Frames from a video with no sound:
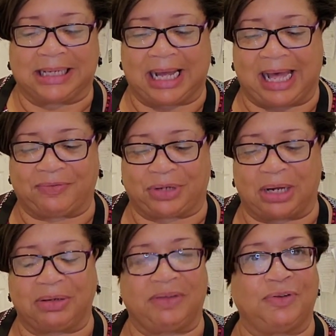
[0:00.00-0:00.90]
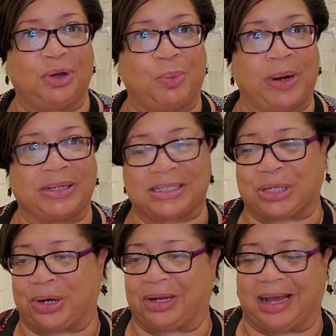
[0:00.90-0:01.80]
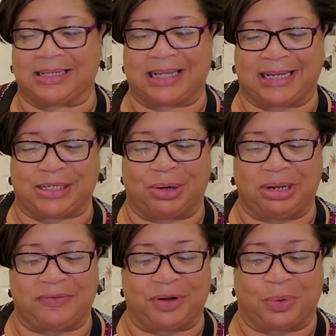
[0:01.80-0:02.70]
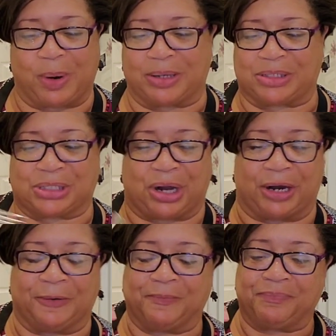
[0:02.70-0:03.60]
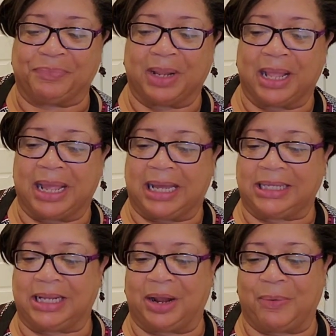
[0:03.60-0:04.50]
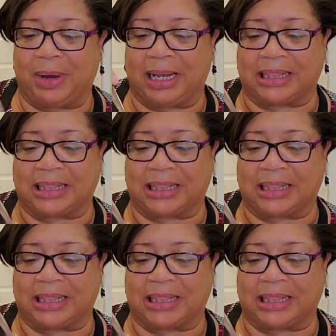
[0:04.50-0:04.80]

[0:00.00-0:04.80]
I don't even know where to start, guys. I don't even know where to start. You know what?